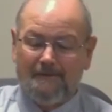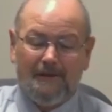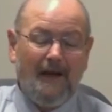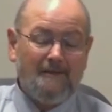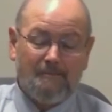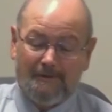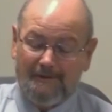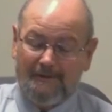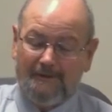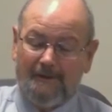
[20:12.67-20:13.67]
type
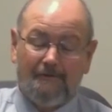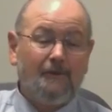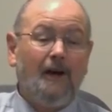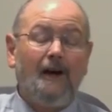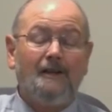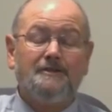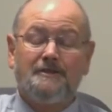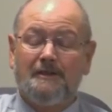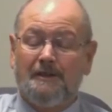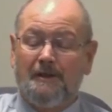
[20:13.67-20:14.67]
of
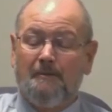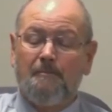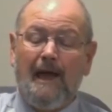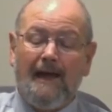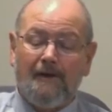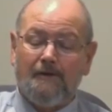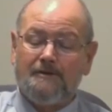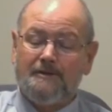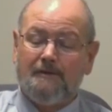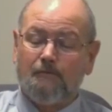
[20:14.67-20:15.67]
God's
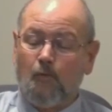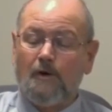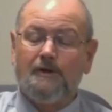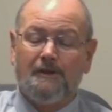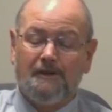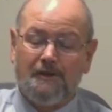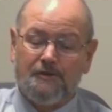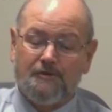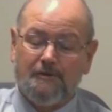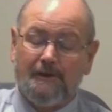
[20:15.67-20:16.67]
patterns of working in
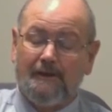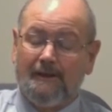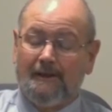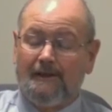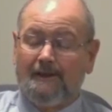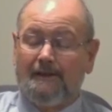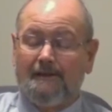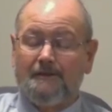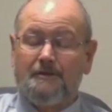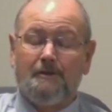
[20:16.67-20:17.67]
history.
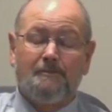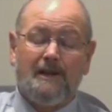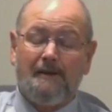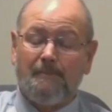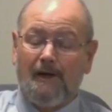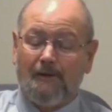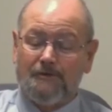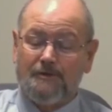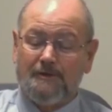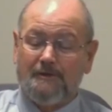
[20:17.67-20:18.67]
The term
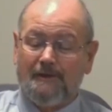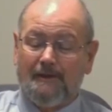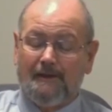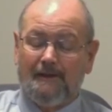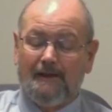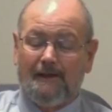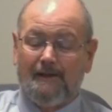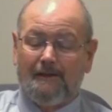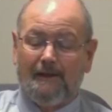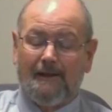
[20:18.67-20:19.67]
typology,
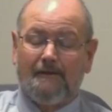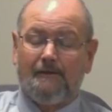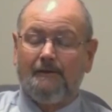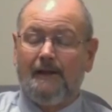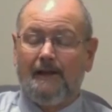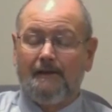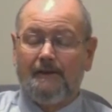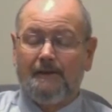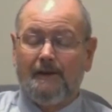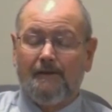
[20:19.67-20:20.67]
like
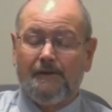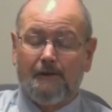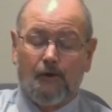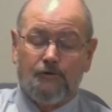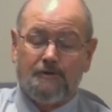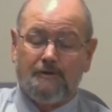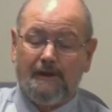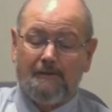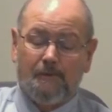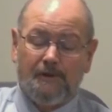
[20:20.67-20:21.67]
the theologian
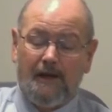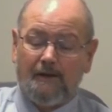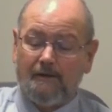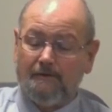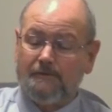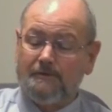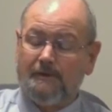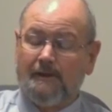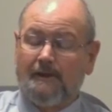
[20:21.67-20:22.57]
Edmund Yaakov's